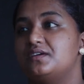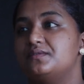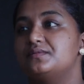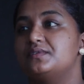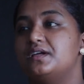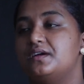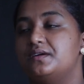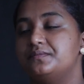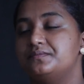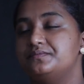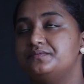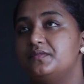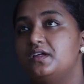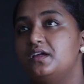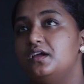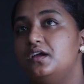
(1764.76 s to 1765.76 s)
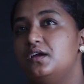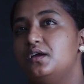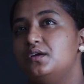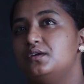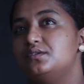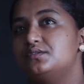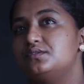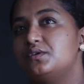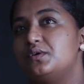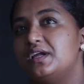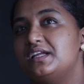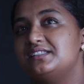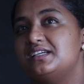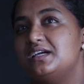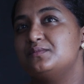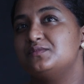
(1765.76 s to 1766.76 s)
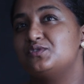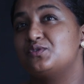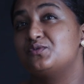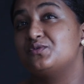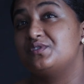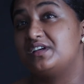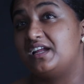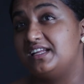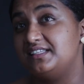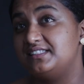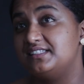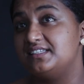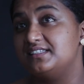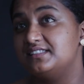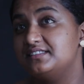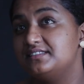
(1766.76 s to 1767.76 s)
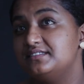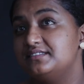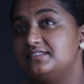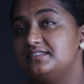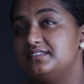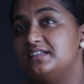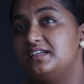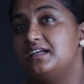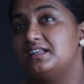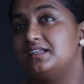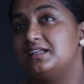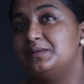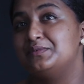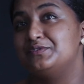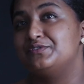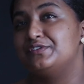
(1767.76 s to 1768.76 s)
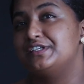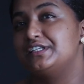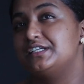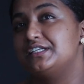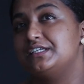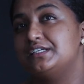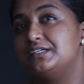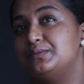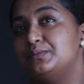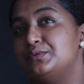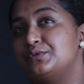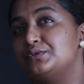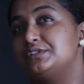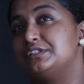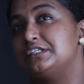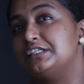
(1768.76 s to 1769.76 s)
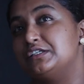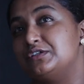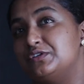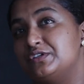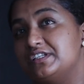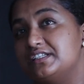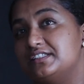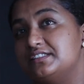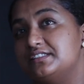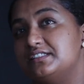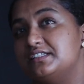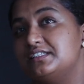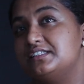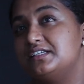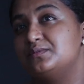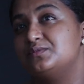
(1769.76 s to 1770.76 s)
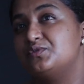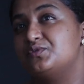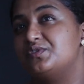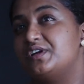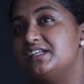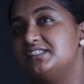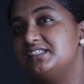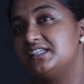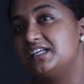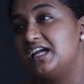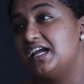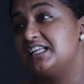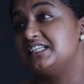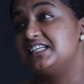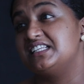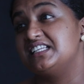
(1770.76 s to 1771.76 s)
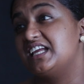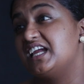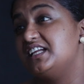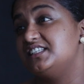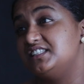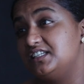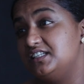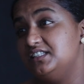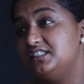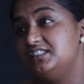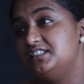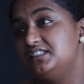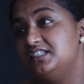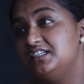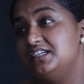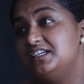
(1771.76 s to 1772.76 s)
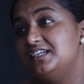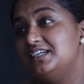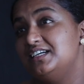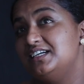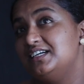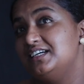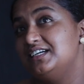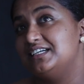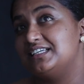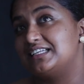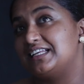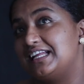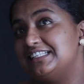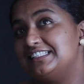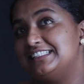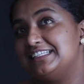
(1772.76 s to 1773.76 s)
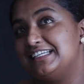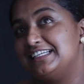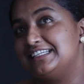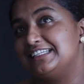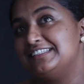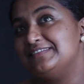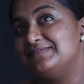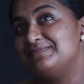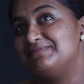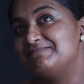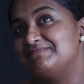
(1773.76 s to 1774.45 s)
Yeah. So in terms of writing, and I'll be very brutally honest, in terms of writing and in Kenya, writing,